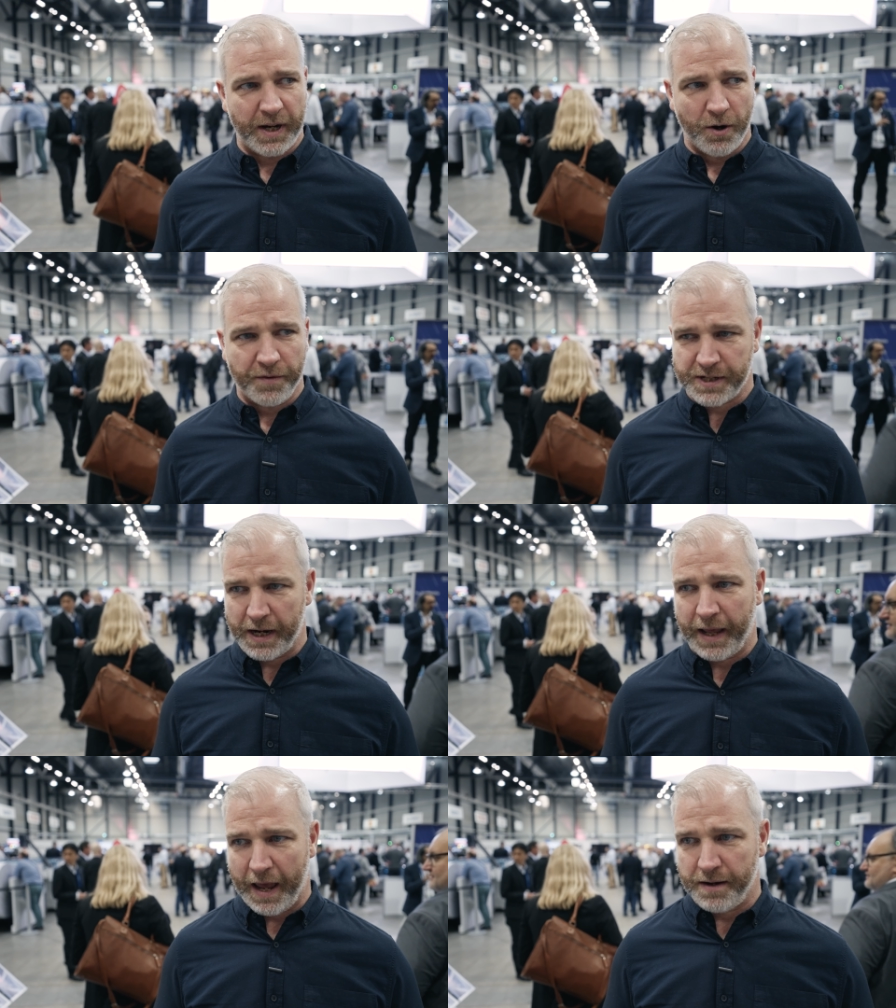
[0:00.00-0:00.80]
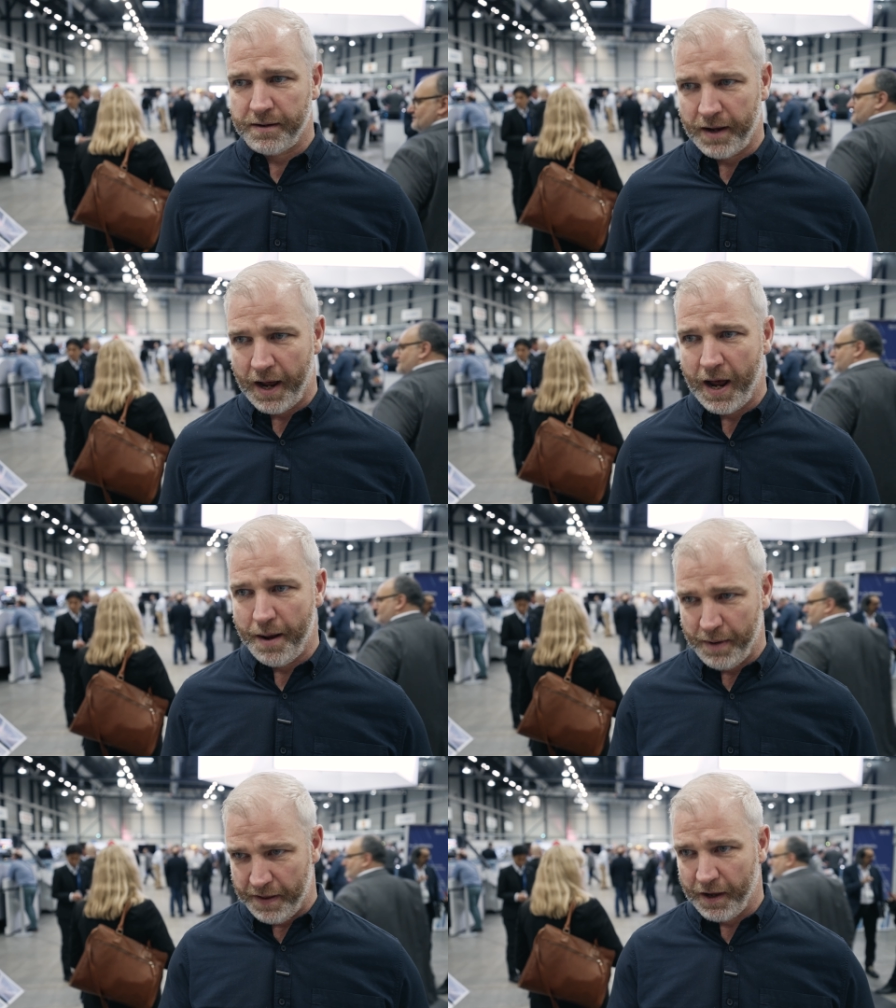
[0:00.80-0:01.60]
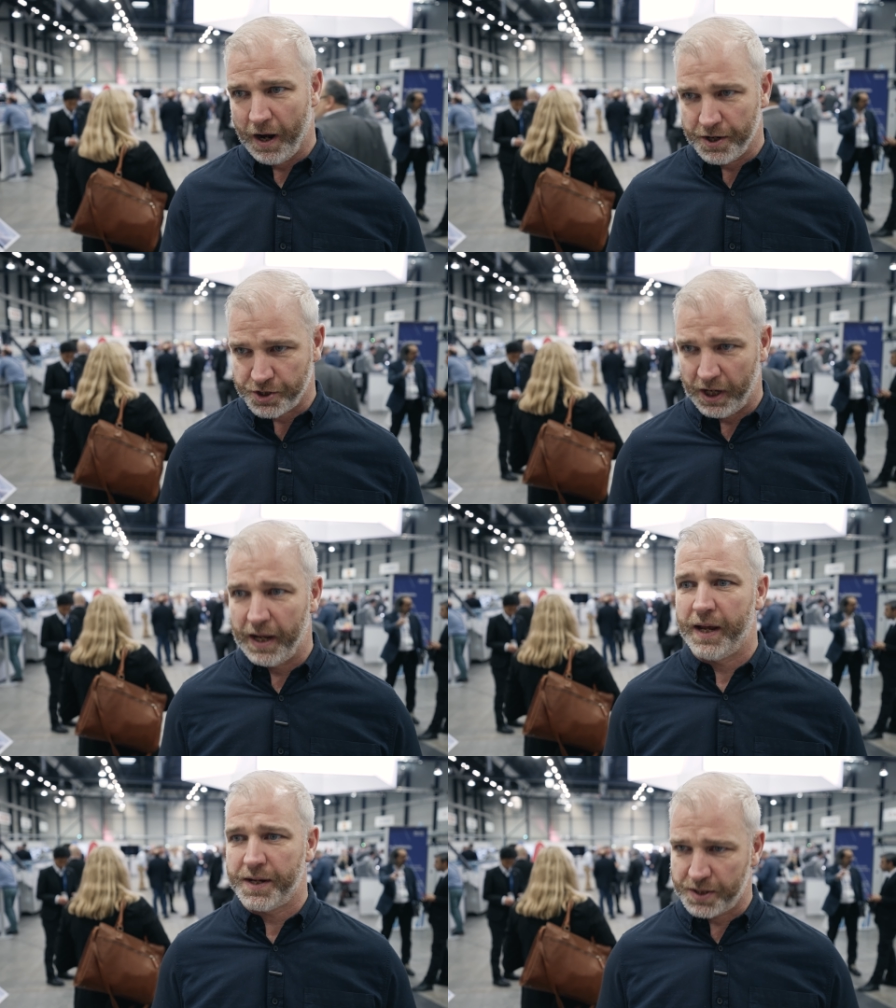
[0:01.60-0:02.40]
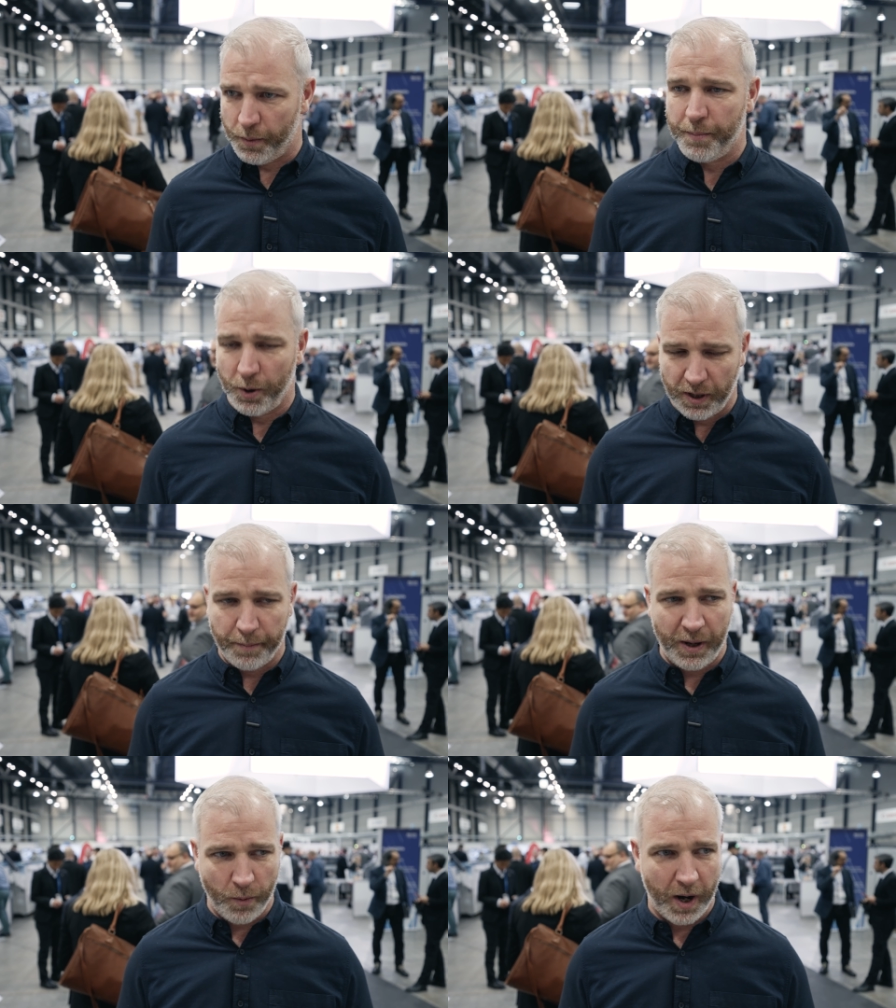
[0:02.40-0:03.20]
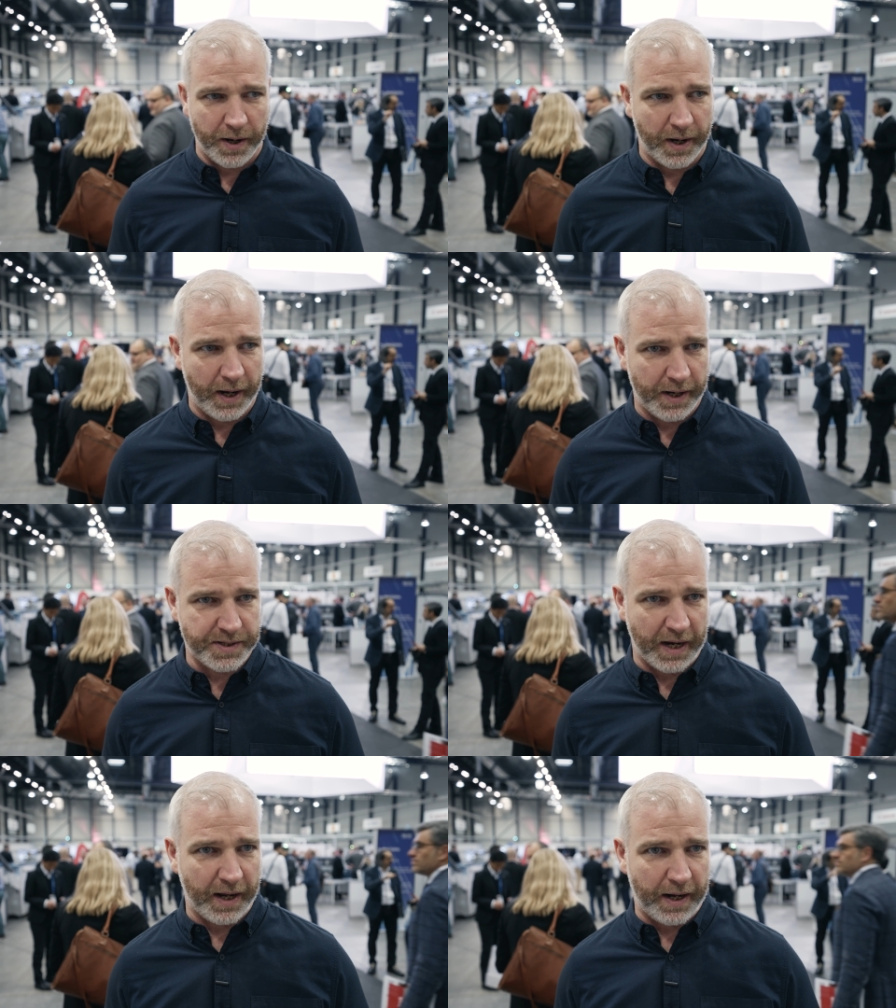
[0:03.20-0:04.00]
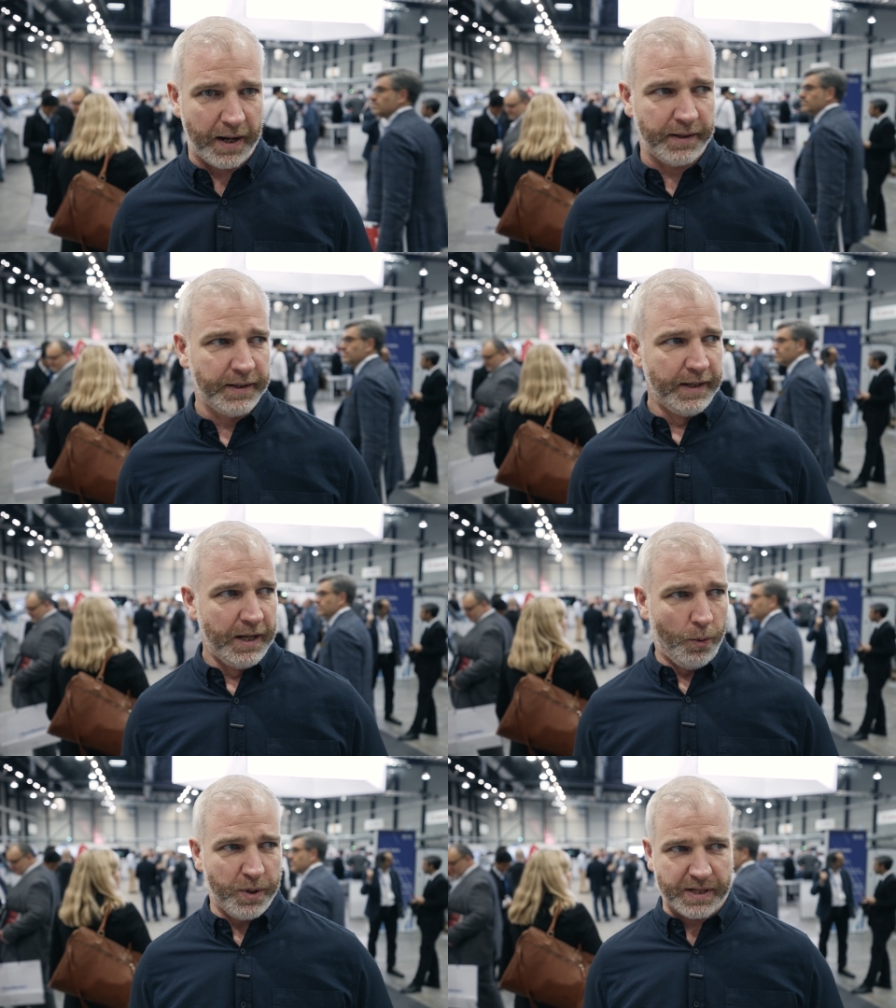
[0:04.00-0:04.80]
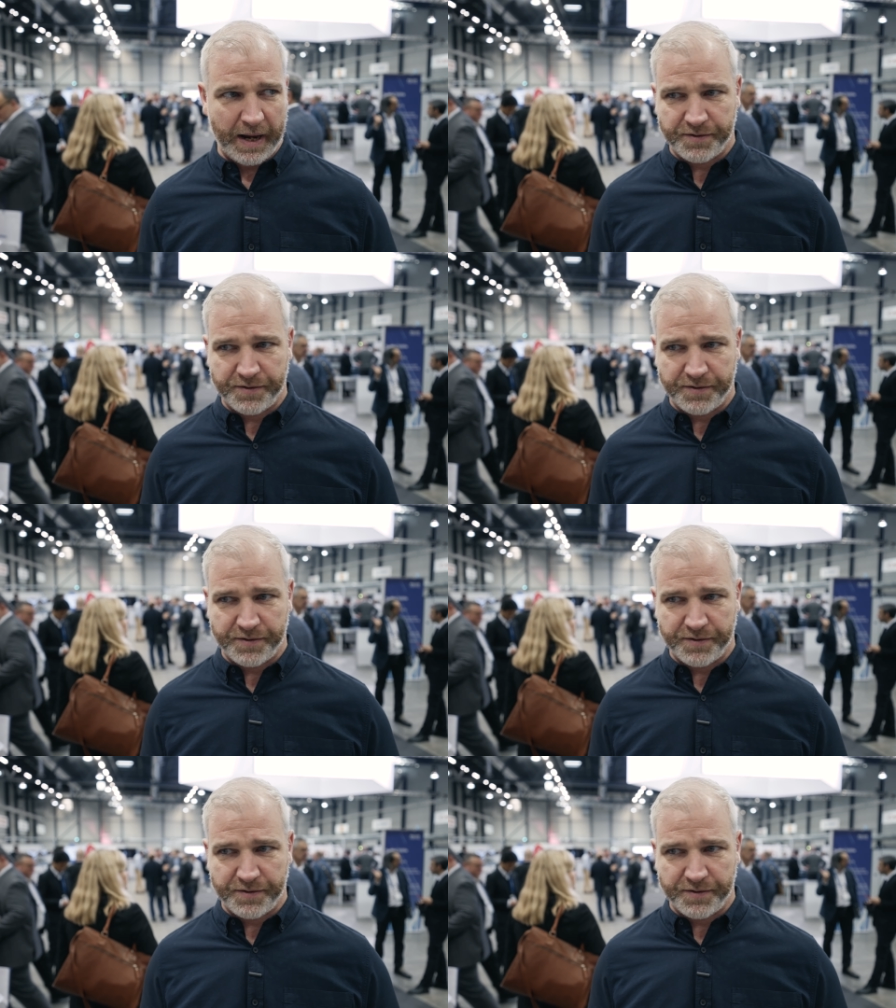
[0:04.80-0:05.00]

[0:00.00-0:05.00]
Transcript: in offset again um, yeah, in, in, the larger last format, year, right? so we put in a B1 uh, 10 color we still